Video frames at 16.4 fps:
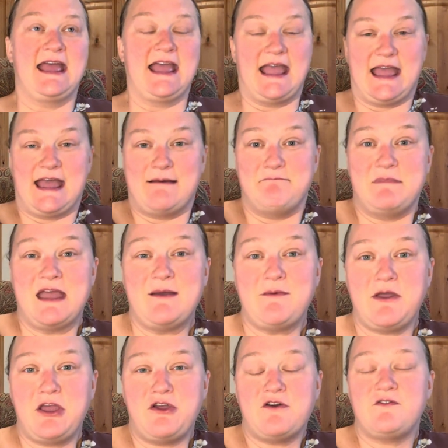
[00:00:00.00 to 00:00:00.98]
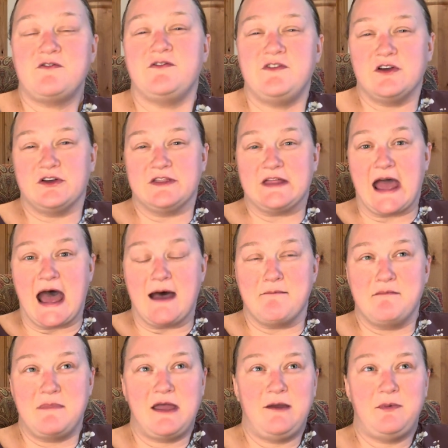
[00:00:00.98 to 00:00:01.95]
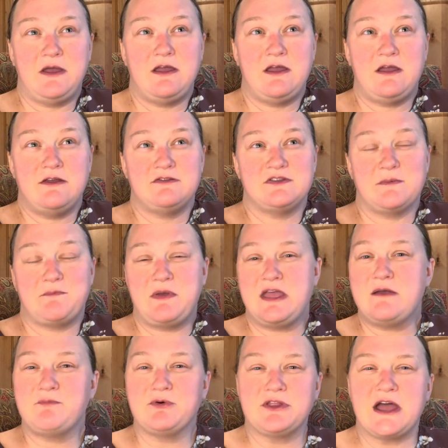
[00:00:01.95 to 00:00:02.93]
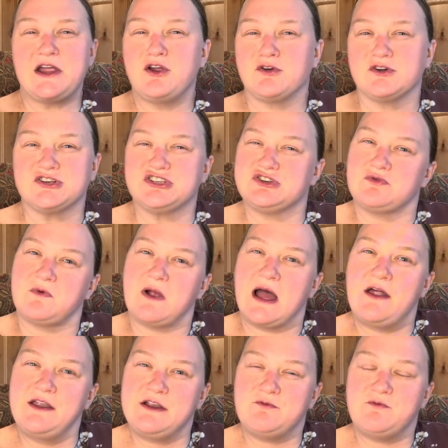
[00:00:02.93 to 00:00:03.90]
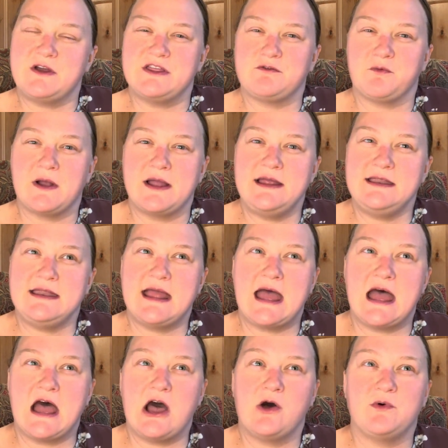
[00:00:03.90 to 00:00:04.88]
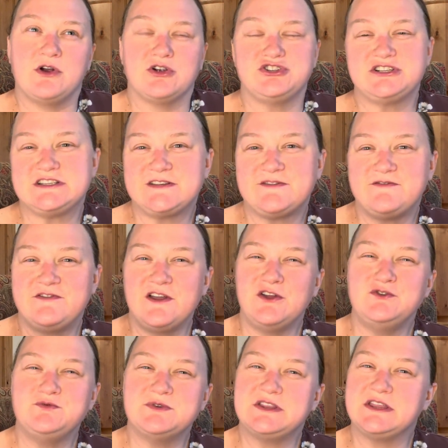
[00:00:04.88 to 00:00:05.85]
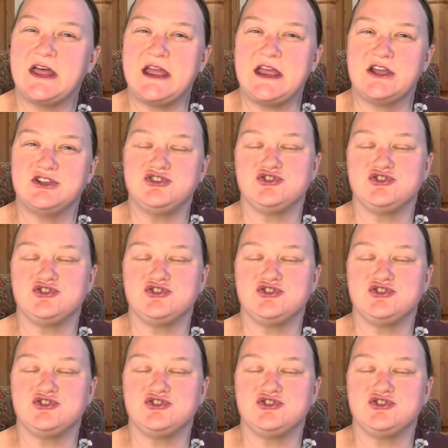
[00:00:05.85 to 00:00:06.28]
And maybe you feel that. Maybe the people that you're surrounded with right now are just filled with like